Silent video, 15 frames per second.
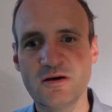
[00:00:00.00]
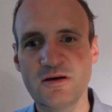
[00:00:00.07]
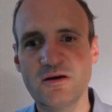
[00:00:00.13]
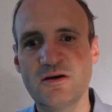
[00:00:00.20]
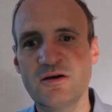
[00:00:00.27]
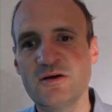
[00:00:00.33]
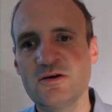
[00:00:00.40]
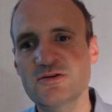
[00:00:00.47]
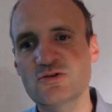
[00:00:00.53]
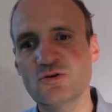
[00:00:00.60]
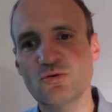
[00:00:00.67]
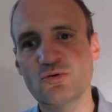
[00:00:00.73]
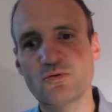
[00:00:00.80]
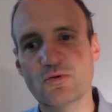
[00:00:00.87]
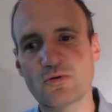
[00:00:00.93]

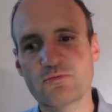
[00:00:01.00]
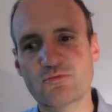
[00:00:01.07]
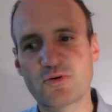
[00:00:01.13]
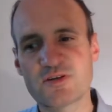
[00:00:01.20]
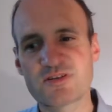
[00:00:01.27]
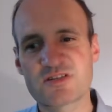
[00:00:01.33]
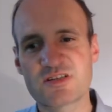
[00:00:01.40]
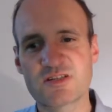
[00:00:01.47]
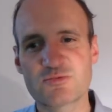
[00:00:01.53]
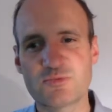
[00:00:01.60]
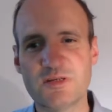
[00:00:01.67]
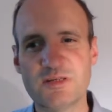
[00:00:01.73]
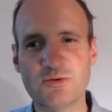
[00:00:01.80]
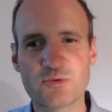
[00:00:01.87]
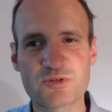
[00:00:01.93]
So, for instance, we
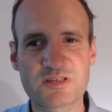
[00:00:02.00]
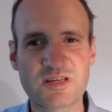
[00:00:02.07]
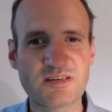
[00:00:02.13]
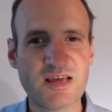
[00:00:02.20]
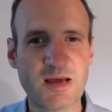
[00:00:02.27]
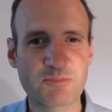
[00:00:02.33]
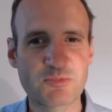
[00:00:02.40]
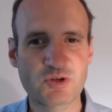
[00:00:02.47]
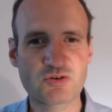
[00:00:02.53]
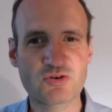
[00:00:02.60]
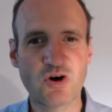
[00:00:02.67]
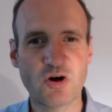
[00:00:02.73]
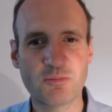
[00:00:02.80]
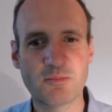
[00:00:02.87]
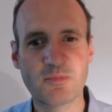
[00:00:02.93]
use
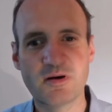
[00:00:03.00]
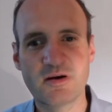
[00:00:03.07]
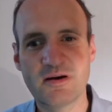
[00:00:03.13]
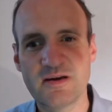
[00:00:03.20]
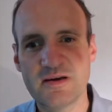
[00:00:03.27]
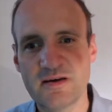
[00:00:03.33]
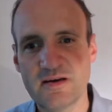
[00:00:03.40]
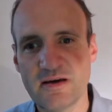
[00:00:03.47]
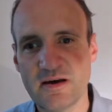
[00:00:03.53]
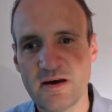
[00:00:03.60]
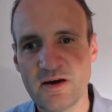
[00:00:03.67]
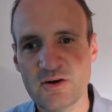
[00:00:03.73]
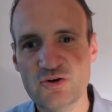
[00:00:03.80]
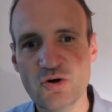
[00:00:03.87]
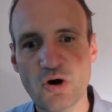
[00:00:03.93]
github.com
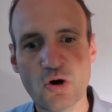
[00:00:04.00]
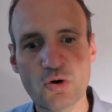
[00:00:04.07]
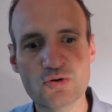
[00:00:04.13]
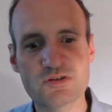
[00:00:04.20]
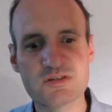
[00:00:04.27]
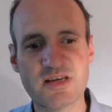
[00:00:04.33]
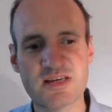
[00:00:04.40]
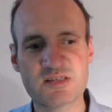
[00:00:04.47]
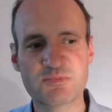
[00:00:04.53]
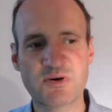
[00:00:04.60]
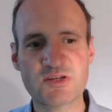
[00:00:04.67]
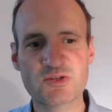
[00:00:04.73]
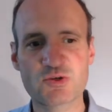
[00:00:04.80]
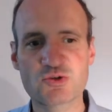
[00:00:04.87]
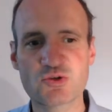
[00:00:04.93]
to host the
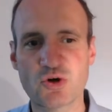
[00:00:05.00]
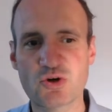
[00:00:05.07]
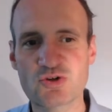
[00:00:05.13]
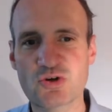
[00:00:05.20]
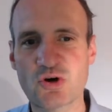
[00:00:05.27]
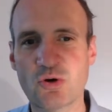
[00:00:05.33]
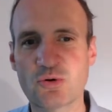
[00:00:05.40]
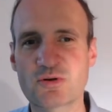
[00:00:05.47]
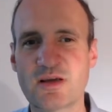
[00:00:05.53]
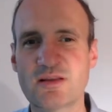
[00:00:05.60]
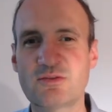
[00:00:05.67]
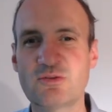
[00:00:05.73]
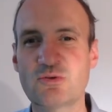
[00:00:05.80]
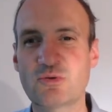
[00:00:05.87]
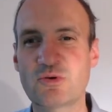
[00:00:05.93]
ESPResSo source code and
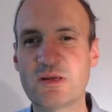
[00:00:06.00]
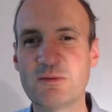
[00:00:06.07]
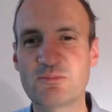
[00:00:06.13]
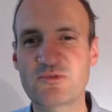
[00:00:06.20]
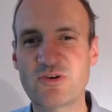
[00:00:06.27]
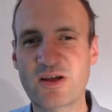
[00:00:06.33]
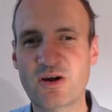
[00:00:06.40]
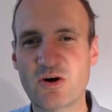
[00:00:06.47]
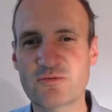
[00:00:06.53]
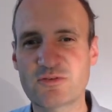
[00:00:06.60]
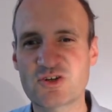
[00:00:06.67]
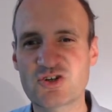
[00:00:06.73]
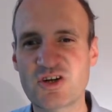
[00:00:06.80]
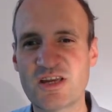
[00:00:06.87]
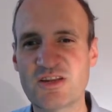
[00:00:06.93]
to keep track of the
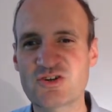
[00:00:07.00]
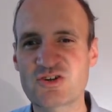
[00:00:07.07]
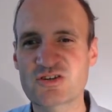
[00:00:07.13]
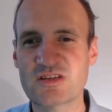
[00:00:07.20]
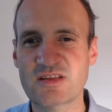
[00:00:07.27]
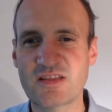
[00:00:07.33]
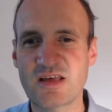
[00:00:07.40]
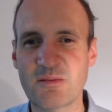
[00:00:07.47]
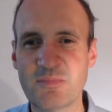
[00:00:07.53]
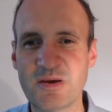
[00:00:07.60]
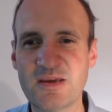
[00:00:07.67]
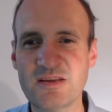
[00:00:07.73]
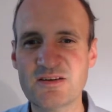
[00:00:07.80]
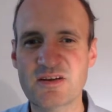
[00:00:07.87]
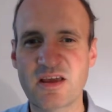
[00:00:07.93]
changes that are
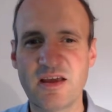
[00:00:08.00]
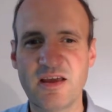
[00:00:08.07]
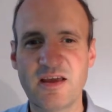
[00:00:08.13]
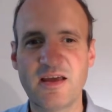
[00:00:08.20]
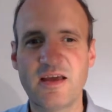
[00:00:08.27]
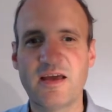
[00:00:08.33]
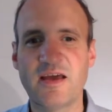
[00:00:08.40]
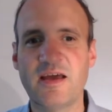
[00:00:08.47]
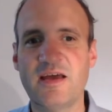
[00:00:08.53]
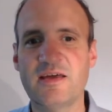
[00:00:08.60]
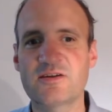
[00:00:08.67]
made, and